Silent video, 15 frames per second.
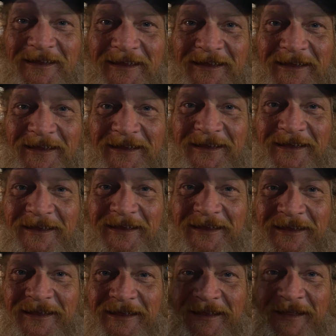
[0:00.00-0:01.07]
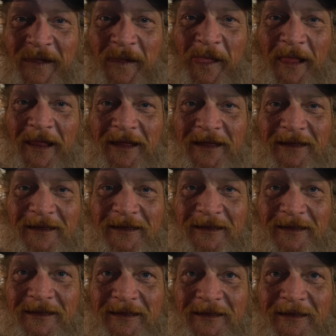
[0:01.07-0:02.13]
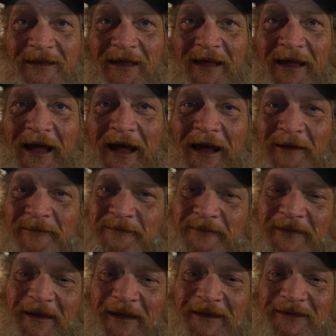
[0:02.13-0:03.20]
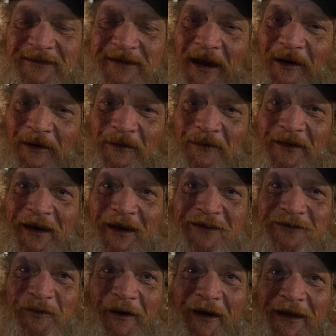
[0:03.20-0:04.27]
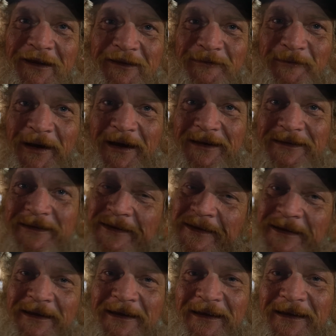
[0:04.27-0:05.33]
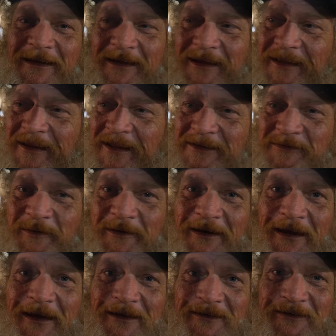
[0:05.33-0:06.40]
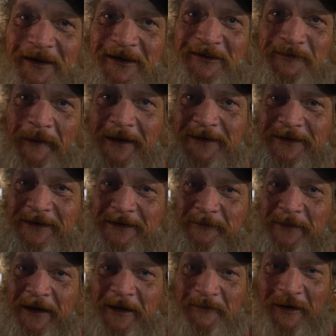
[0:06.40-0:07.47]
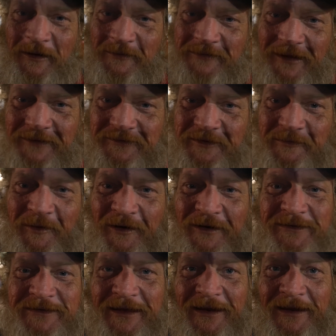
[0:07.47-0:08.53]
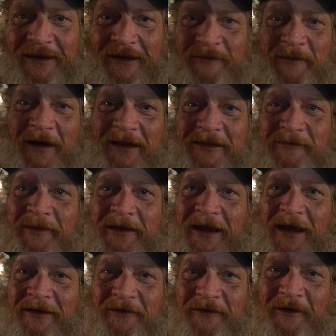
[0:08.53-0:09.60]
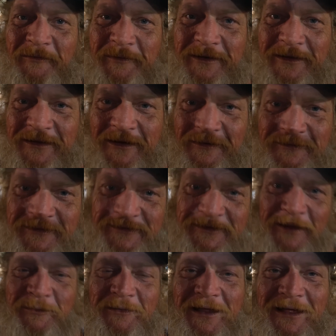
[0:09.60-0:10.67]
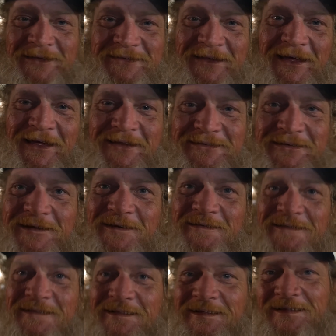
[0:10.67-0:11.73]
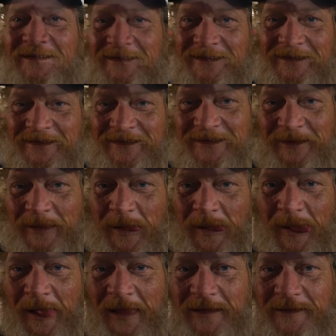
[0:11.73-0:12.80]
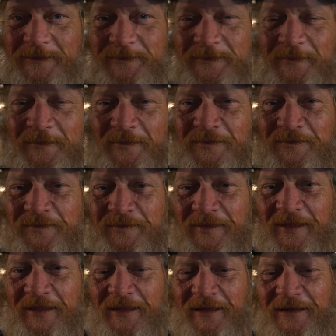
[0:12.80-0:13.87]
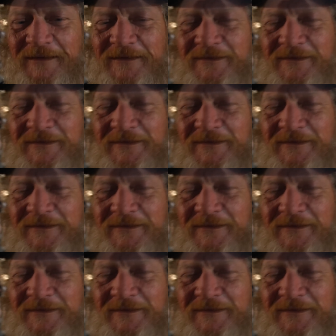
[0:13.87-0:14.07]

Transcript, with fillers: You're sleeping outside. Tell me about it. It's cold and it's wet, but it is what it is. You expect it. But I'm an old country boy, so hell, it don't bother me. I grew up in the country sleeping outside, so. Well, you've been outside for how long